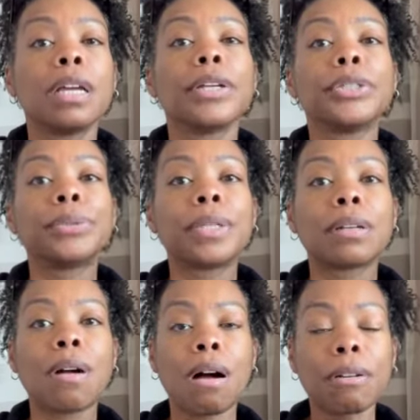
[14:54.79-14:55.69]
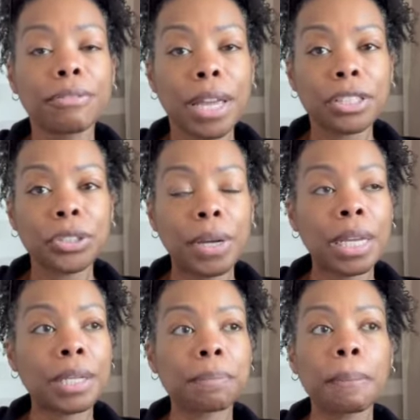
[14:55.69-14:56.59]
You get off that
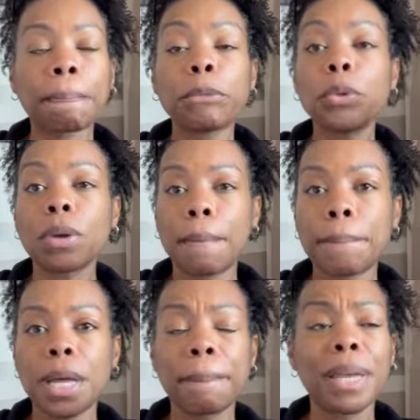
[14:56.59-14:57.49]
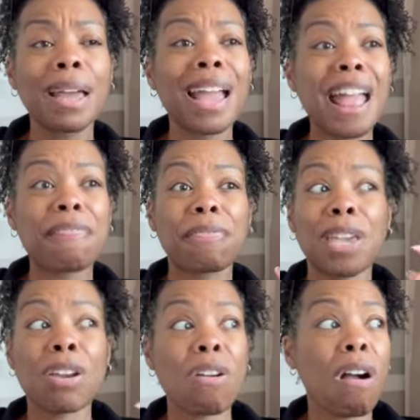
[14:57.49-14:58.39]
train, you come up, and
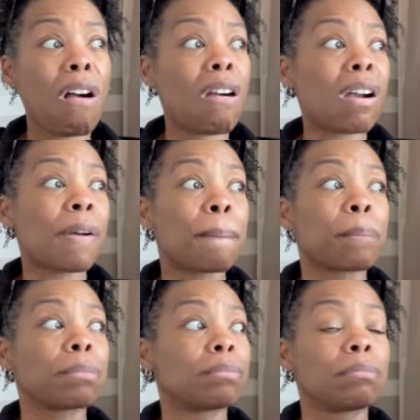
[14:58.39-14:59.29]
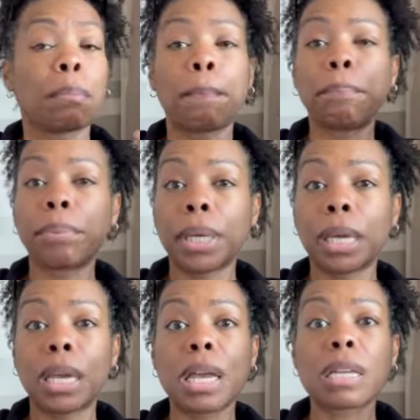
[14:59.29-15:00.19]
there are
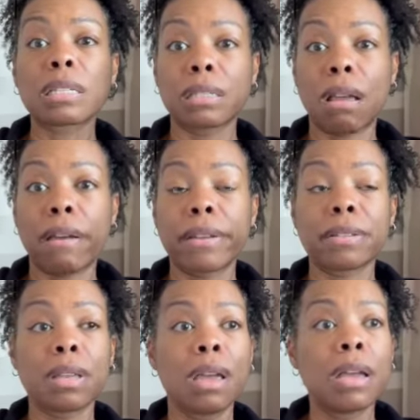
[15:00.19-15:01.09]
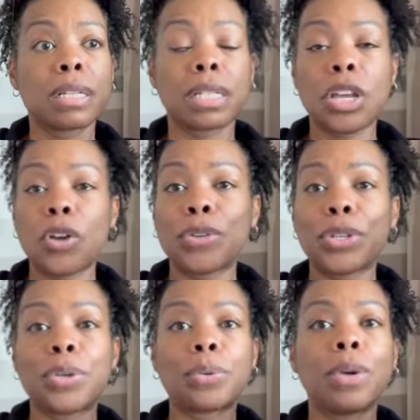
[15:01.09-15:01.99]
big signs to tell
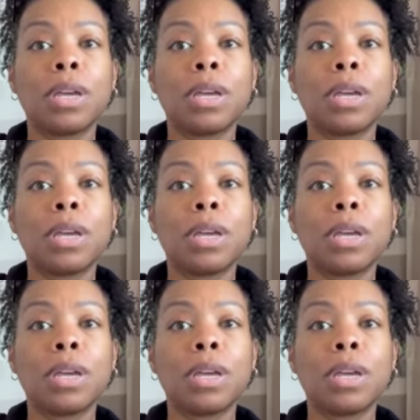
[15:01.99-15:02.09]
you